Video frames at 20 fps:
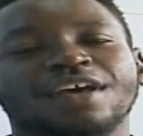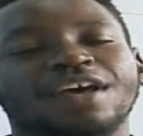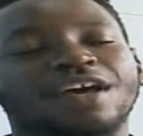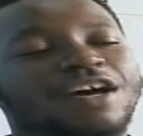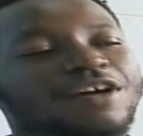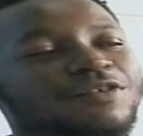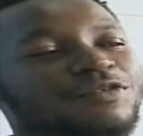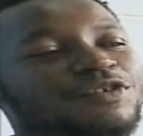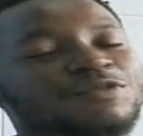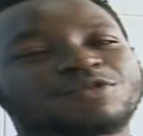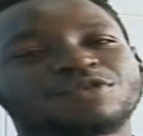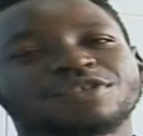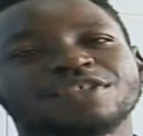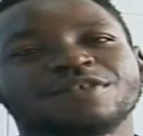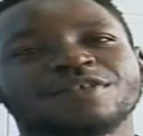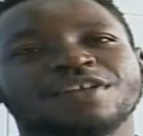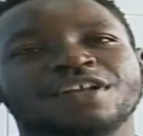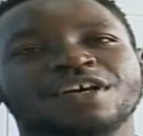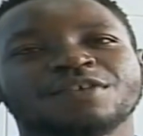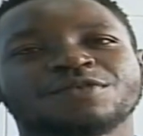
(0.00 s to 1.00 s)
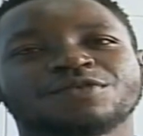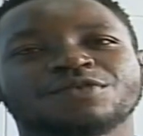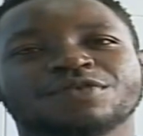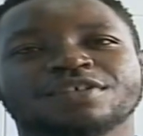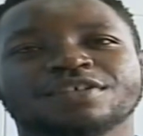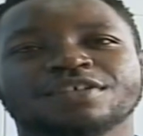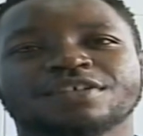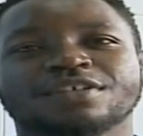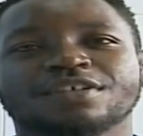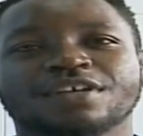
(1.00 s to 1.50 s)
I've come to save a life
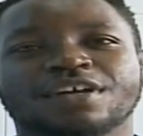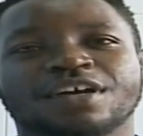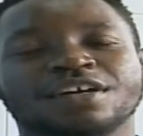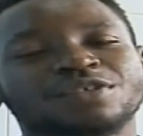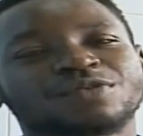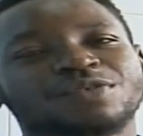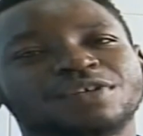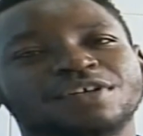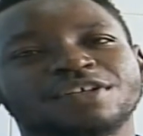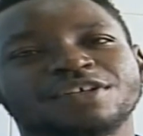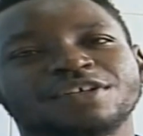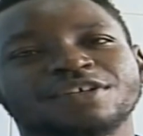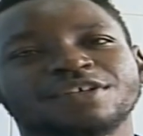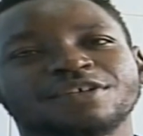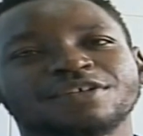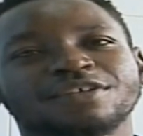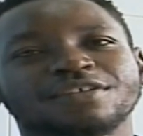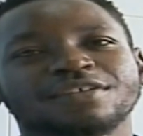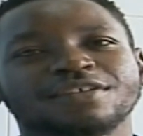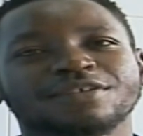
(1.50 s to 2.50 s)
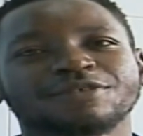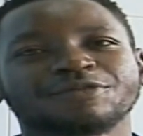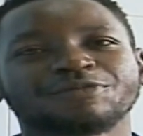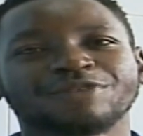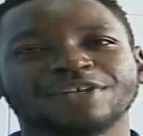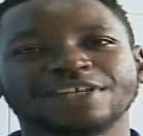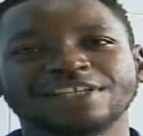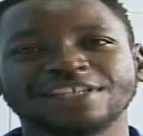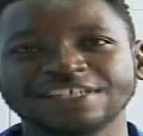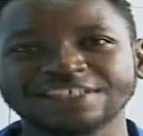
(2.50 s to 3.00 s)
today. Actually,
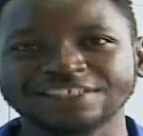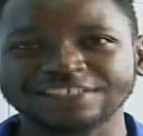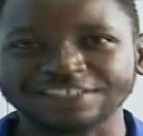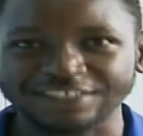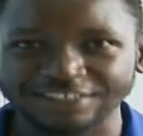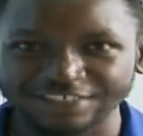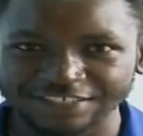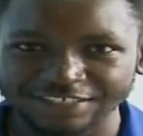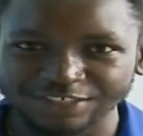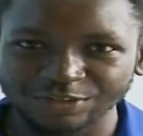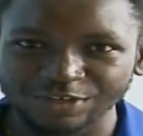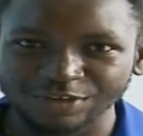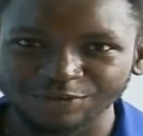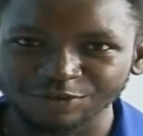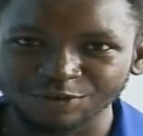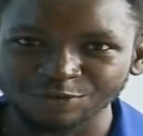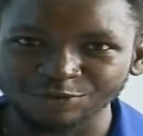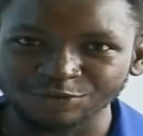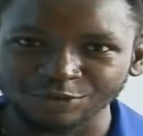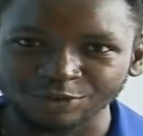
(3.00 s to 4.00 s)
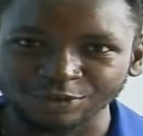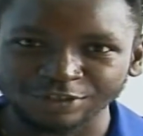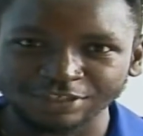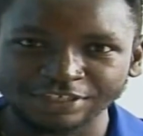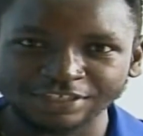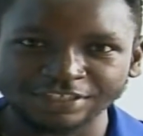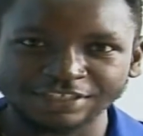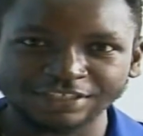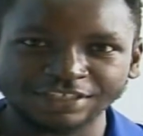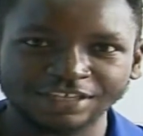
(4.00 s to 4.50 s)
my niece is sick, so I've come to
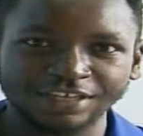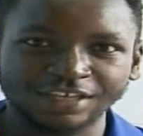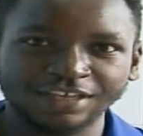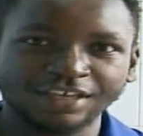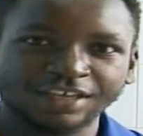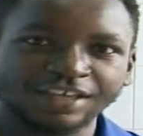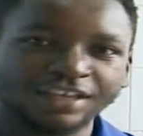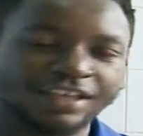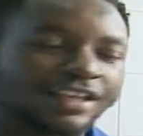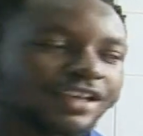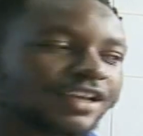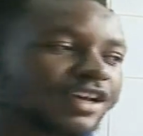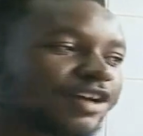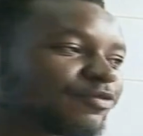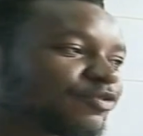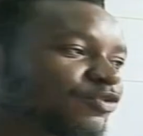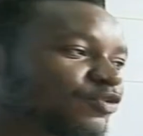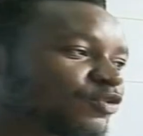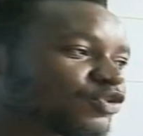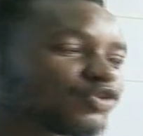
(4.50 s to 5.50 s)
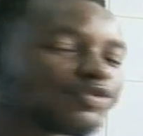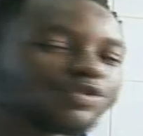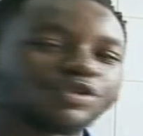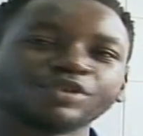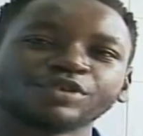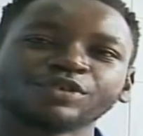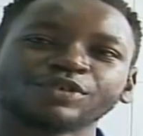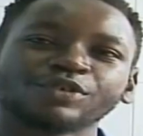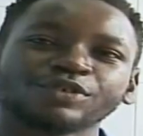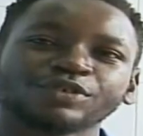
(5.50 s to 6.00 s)
donate. It can be you tomorrow.